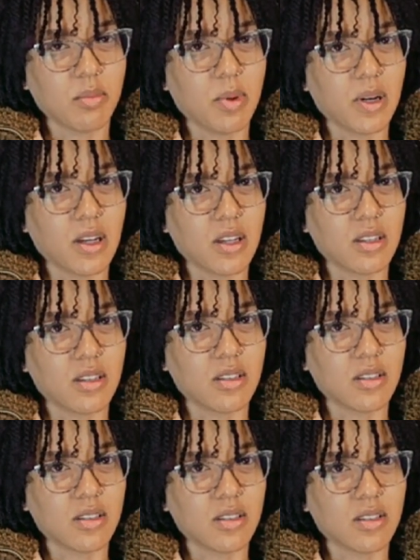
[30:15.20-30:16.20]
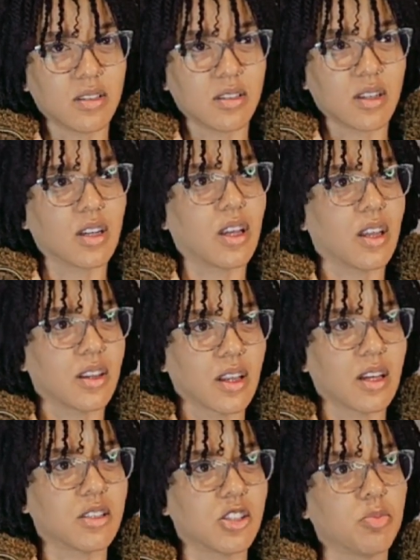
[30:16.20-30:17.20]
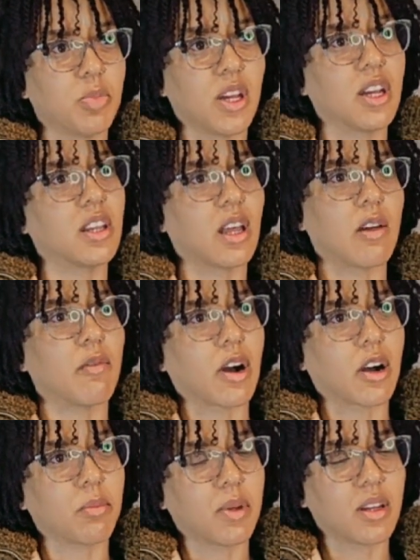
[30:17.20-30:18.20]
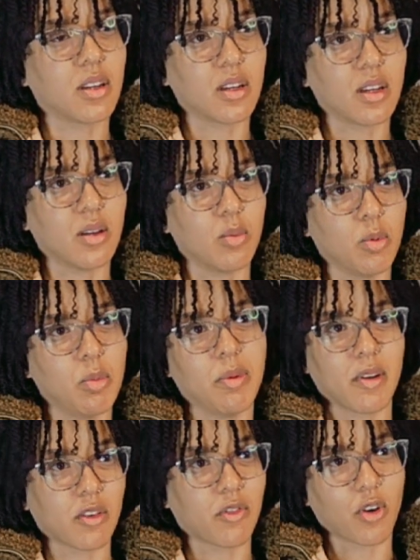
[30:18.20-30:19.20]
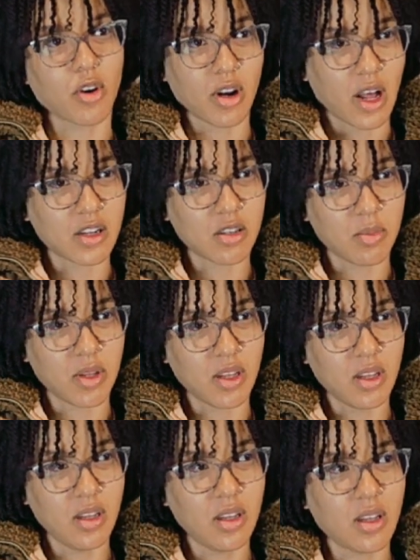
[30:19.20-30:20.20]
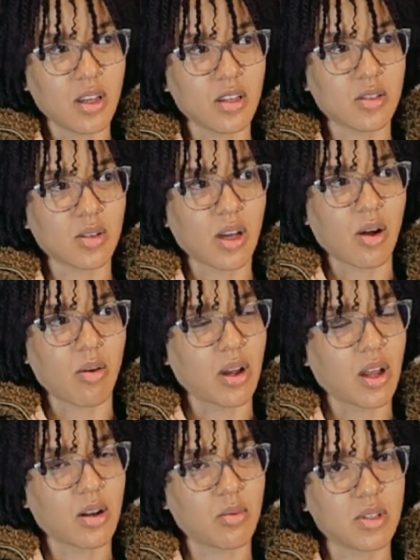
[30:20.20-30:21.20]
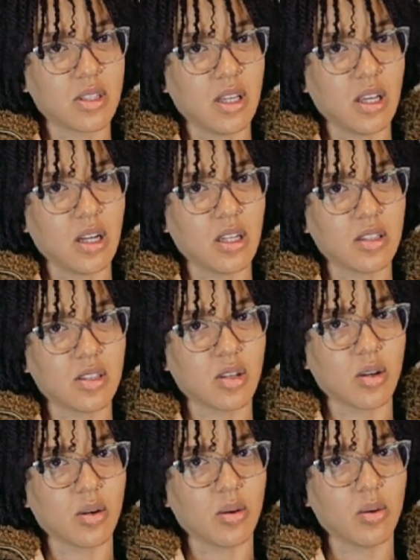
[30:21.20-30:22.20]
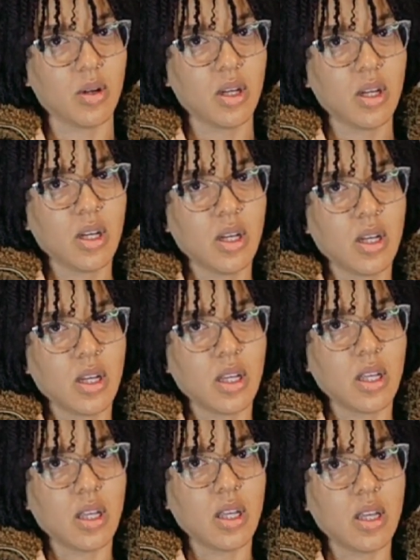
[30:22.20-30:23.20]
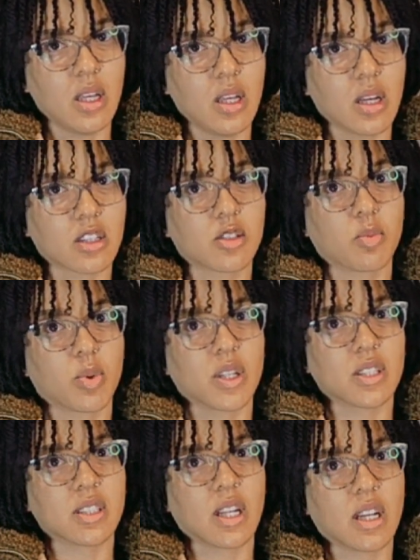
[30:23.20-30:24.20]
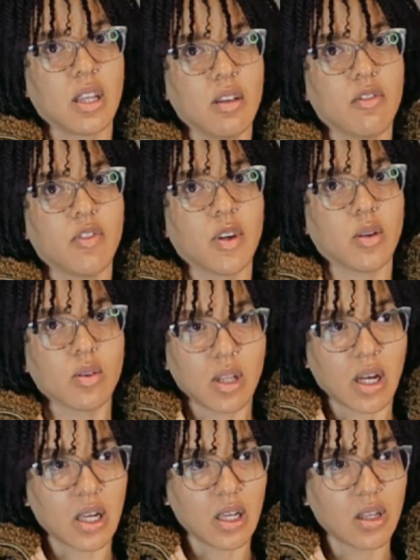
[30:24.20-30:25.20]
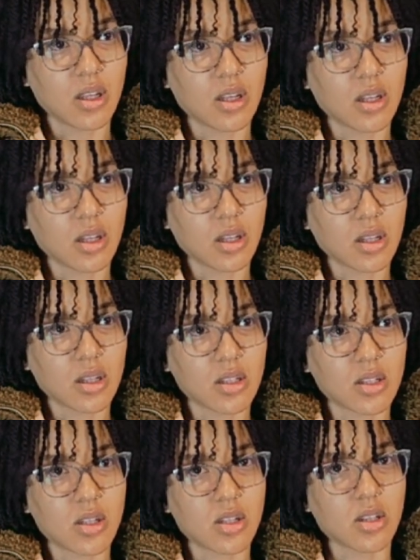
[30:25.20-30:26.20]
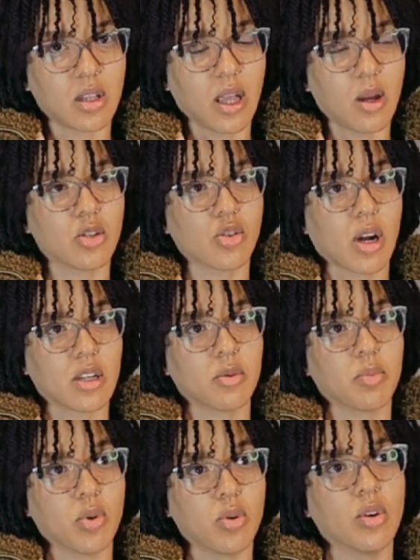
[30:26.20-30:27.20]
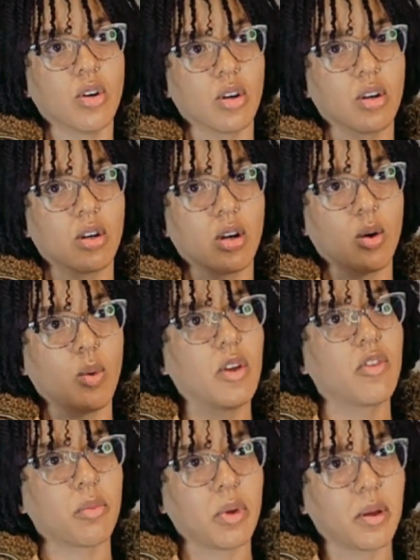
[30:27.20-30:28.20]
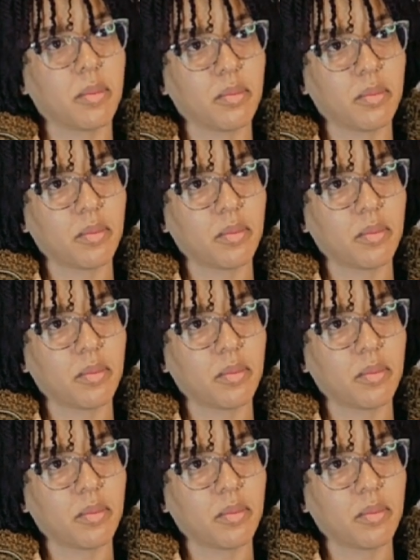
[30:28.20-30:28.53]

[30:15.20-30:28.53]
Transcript: But again, like, just being in that environment, it would be better for her not to be, is how I kind of would see it. And so he expressed that he felt like they tried to pull her away from him.